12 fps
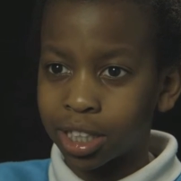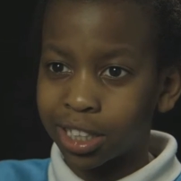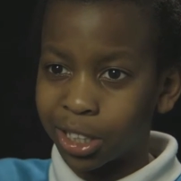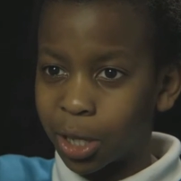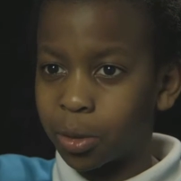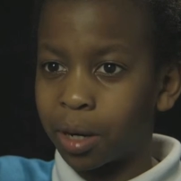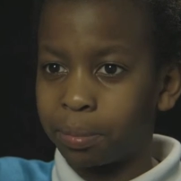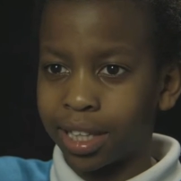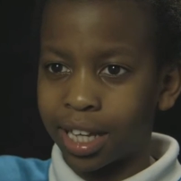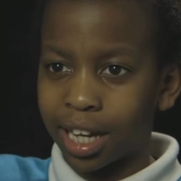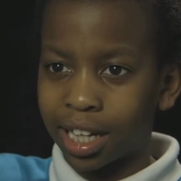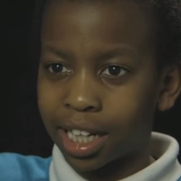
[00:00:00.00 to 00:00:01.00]
to go up
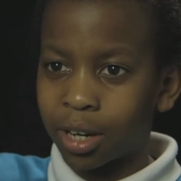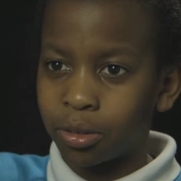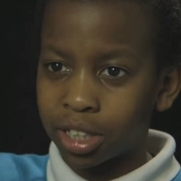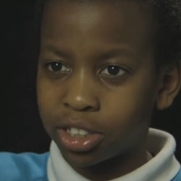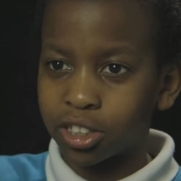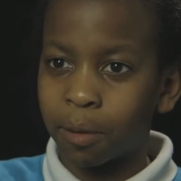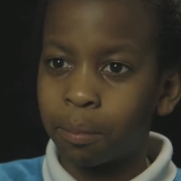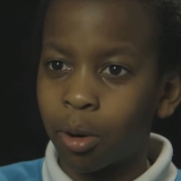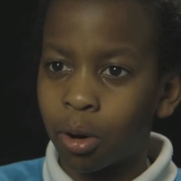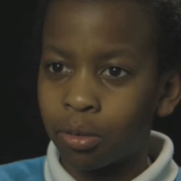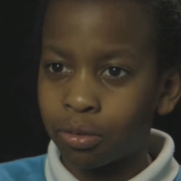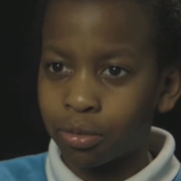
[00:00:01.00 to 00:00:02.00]
there and I want to jump
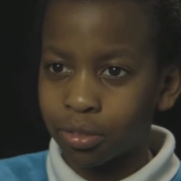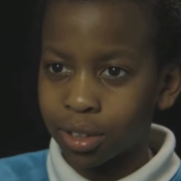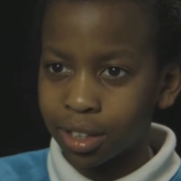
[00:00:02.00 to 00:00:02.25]
off.